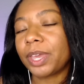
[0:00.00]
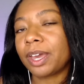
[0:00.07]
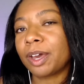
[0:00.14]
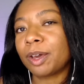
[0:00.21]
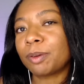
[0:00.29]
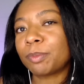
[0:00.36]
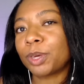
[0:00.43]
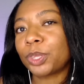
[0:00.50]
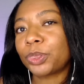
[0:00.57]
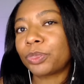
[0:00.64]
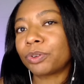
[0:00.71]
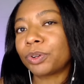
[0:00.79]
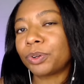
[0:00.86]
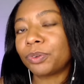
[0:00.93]

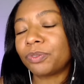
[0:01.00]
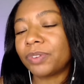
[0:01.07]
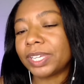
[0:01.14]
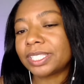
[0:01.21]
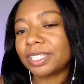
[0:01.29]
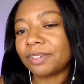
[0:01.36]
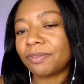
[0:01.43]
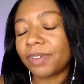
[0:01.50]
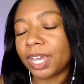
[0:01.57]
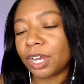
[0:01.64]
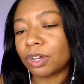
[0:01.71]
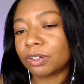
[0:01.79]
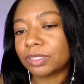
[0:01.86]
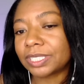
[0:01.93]
through Vincent
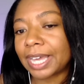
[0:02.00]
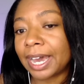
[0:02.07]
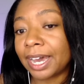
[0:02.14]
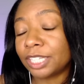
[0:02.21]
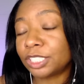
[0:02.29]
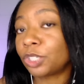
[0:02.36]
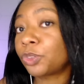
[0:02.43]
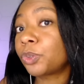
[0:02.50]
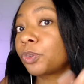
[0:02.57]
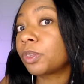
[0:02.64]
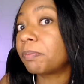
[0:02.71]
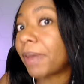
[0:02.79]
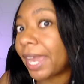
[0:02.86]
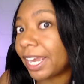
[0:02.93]
Van Gogh's eyes, or through
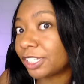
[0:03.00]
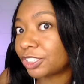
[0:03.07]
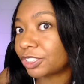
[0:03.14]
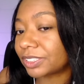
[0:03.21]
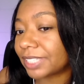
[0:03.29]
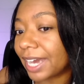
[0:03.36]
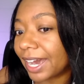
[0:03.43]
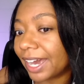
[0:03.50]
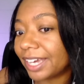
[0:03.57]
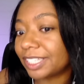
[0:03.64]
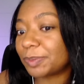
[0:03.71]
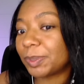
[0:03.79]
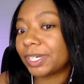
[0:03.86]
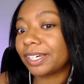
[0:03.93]
the painter's
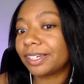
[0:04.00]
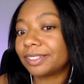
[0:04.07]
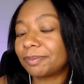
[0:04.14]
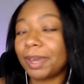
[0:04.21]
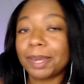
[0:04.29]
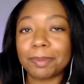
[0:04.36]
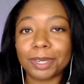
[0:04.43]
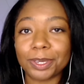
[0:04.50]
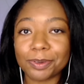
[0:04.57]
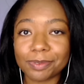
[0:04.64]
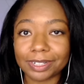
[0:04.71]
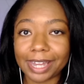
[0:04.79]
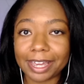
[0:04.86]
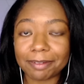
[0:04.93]
eyes, because maybe you
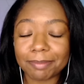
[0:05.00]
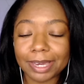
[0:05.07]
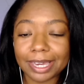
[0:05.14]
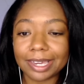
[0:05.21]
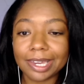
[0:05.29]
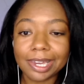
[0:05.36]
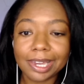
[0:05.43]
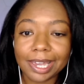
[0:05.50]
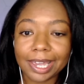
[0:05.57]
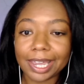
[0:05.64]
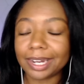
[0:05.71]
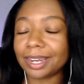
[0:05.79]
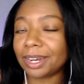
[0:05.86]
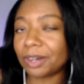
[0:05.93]
were like me
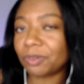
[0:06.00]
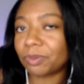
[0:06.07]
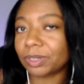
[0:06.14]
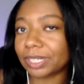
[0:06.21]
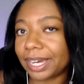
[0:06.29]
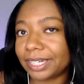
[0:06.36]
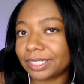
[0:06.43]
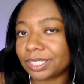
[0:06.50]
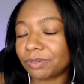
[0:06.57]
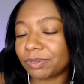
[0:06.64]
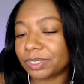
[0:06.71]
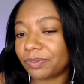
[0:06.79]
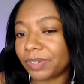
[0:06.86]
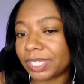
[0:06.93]
and didn't realize it
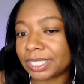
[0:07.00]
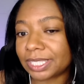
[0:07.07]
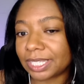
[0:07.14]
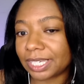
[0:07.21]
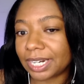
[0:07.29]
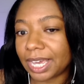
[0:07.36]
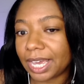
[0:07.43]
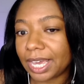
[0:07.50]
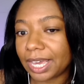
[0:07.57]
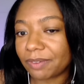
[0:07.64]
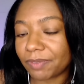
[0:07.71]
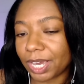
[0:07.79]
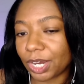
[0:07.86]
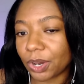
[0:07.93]
was Vincent
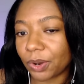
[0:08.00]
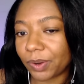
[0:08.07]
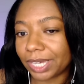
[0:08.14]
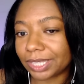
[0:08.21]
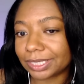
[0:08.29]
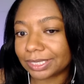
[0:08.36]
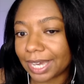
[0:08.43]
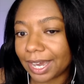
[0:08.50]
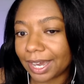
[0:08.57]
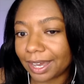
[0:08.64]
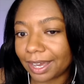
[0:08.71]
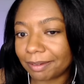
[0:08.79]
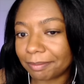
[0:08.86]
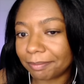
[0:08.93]
Van Gogh at the
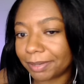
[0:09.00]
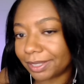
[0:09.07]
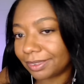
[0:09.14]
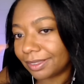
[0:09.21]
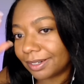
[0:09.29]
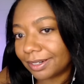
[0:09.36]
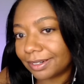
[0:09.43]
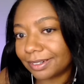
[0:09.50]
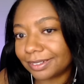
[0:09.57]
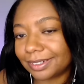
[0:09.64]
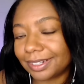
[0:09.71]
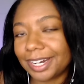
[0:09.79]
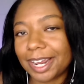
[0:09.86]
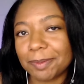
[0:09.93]
time, but
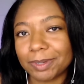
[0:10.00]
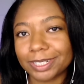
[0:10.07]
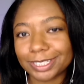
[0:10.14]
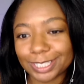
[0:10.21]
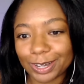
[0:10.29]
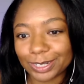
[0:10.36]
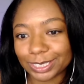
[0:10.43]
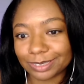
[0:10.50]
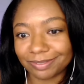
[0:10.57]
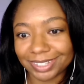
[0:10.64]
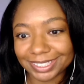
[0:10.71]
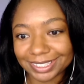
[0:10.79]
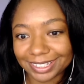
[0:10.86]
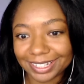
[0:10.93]
the name of the song is
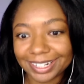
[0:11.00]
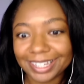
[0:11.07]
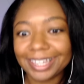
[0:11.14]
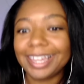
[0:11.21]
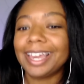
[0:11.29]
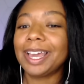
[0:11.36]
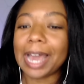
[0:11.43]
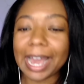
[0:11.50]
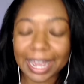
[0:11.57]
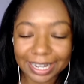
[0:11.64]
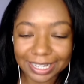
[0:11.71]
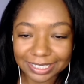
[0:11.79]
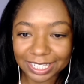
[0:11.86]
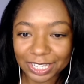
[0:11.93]
Vincent. I
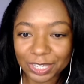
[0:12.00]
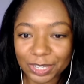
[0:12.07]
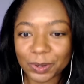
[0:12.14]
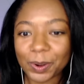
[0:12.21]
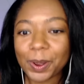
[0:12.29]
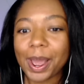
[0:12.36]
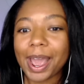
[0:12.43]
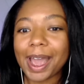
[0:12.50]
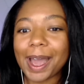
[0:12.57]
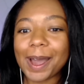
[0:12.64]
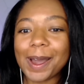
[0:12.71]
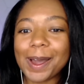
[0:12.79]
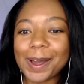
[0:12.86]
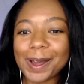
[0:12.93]
continue.
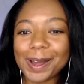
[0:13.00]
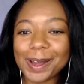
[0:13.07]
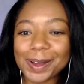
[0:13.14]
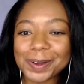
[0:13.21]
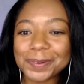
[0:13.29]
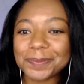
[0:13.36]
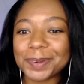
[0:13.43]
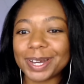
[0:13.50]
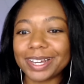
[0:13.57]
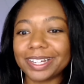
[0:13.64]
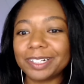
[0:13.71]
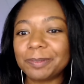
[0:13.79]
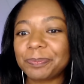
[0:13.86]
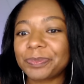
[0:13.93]

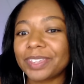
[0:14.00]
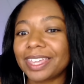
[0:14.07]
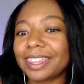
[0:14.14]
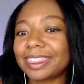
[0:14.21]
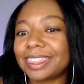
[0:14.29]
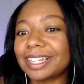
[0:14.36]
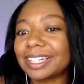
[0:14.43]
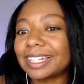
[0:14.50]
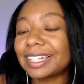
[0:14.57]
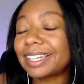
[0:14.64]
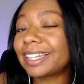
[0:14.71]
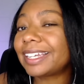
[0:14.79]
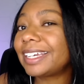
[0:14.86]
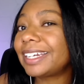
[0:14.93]
But the
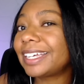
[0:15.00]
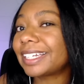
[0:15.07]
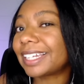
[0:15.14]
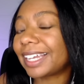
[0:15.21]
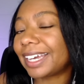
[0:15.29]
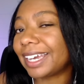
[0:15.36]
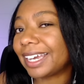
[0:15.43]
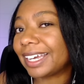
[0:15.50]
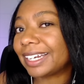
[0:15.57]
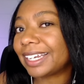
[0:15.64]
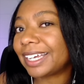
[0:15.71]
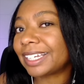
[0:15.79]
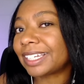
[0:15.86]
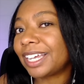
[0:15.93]
linen
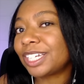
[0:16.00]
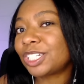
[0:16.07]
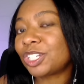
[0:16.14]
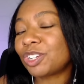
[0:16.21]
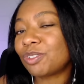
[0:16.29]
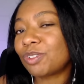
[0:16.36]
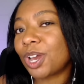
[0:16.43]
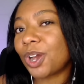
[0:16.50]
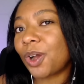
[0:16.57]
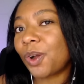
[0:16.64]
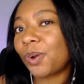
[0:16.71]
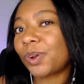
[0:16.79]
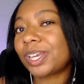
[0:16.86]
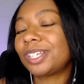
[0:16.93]
land, it lets you
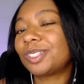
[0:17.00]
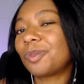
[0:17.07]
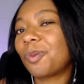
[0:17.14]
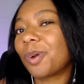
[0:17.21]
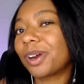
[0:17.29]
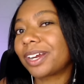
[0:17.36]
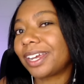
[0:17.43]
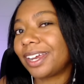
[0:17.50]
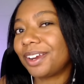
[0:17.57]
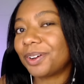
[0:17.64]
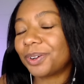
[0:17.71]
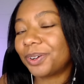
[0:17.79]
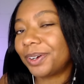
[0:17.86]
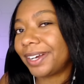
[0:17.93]
know he's
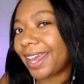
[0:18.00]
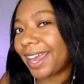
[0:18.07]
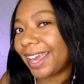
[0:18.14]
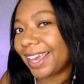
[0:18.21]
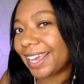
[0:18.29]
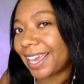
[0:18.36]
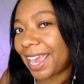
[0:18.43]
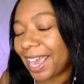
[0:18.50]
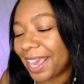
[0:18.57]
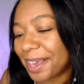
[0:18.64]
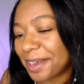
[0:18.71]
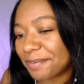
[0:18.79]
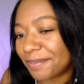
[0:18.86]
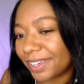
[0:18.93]
working on a
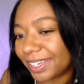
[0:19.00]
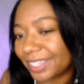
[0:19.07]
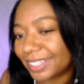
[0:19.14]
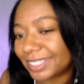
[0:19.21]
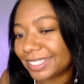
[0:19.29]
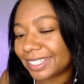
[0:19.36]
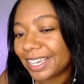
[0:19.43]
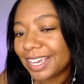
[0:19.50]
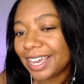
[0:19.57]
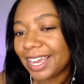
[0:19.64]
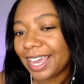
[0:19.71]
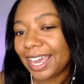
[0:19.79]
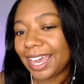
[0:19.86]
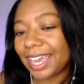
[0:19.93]
canvas.
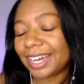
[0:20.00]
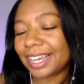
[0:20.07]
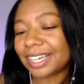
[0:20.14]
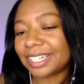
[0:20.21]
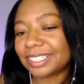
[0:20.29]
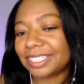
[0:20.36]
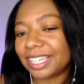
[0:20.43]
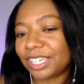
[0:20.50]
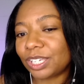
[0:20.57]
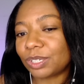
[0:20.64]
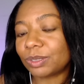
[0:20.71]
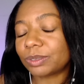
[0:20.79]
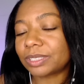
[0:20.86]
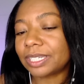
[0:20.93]
And it
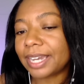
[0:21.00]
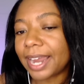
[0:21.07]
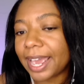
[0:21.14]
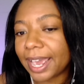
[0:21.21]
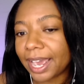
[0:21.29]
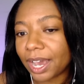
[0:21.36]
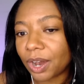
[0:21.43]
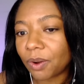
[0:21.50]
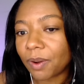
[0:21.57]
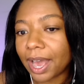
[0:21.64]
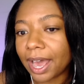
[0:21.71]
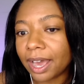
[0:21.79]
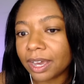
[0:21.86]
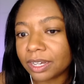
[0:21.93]
continues, "Now
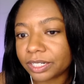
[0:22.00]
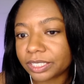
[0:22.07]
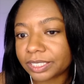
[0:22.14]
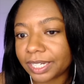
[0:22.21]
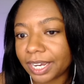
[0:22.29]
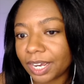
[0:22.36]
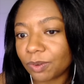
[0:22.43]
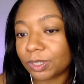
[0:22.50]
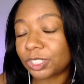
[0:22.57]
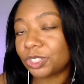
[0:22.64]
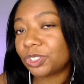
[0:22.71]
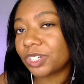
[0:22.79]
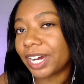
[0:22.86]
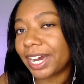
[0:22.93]
I understand
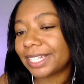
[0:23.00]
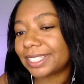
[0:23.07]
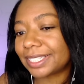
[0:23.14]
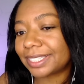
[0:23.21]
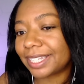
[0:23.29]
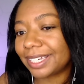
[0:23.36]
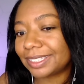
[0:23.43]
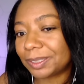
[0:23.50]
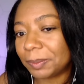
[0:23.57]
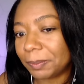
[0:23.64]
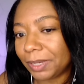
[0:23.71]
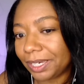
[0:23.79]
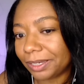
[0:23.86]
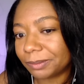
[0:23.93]
what you tried to say to
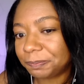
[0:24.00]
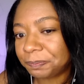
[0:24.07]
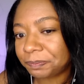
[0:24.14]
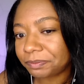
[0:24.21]
me